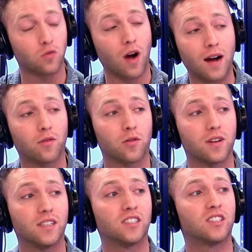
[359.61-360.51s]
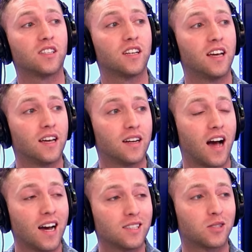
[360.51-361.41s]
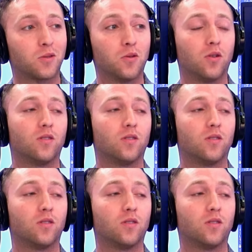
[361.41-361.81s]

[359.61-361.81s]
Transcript: rivalries in high school,